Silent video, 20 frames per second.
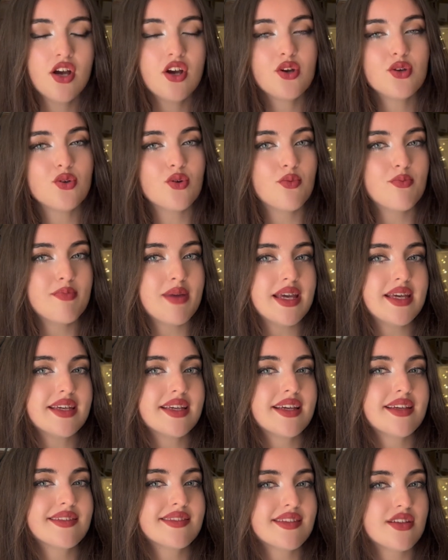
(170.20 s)
You're
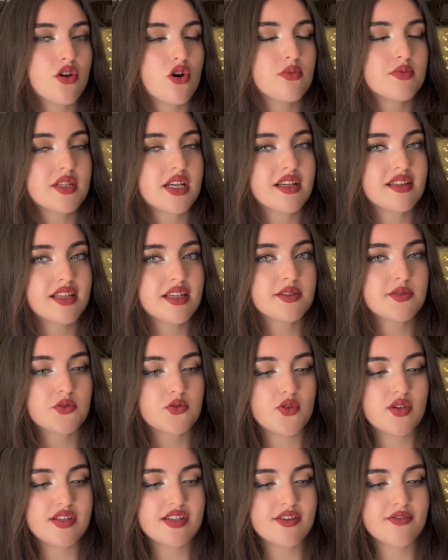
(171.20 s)
making synoptic links
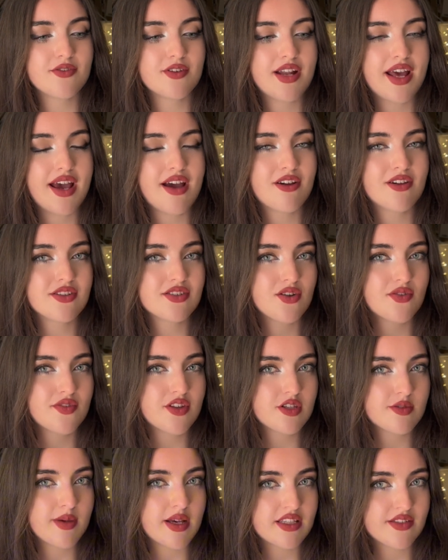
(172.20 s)
between different areas of the
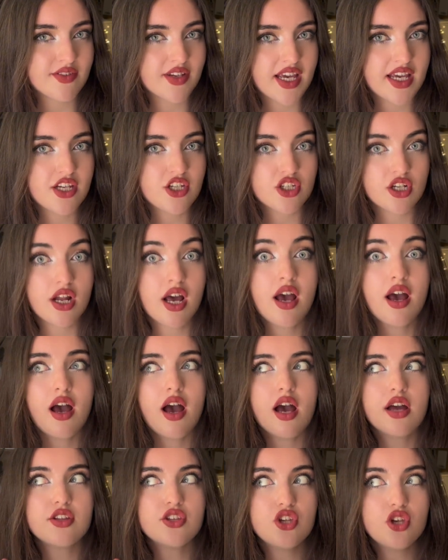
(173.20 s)
specification,
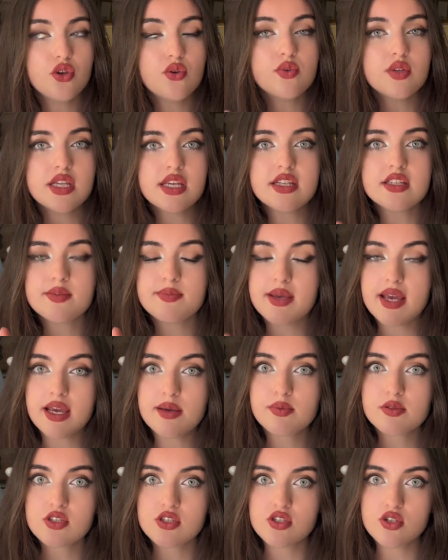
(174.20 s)
and you need to be able
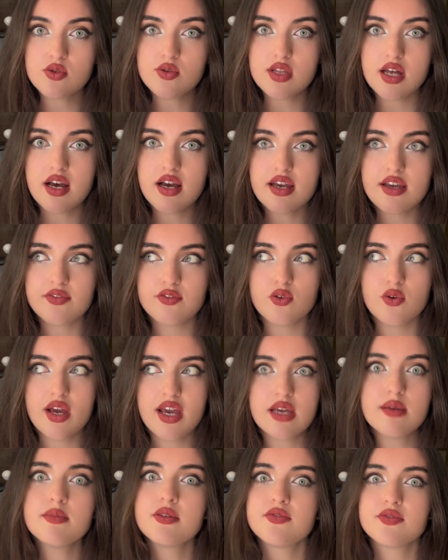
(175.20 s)
to do that if you're
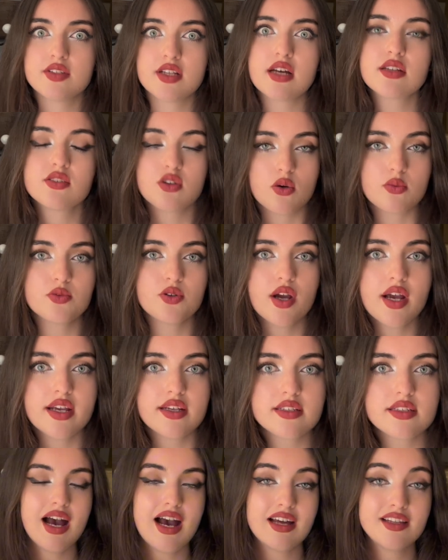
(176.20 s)
aiming for that top grade.
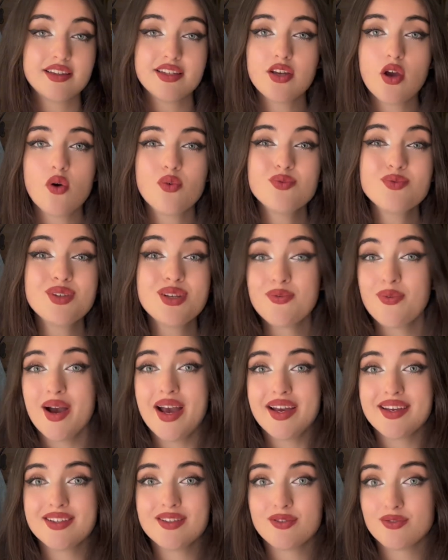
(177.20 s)
And the only
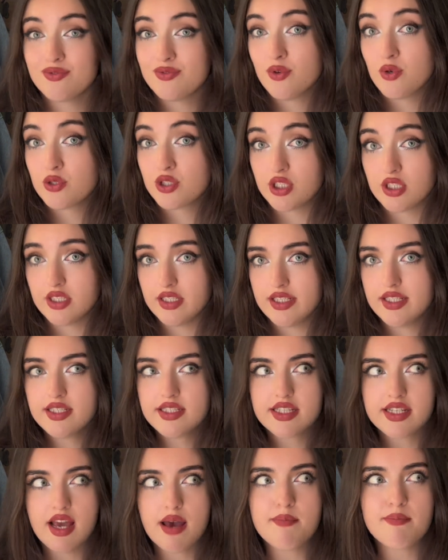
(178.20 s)
way, unfortunately, to
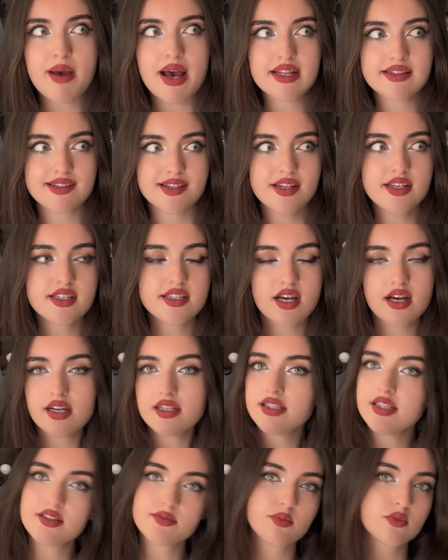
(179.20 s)
get better at tying
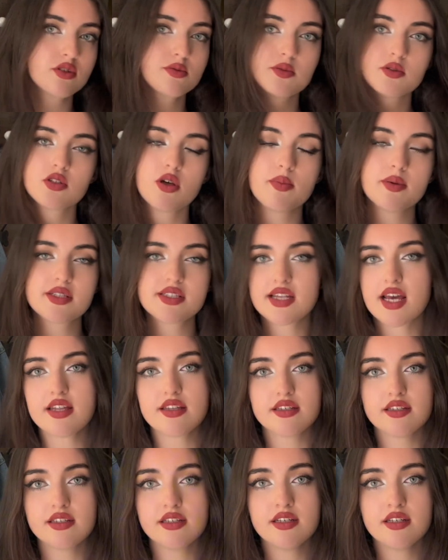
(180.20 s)
these multiple topics together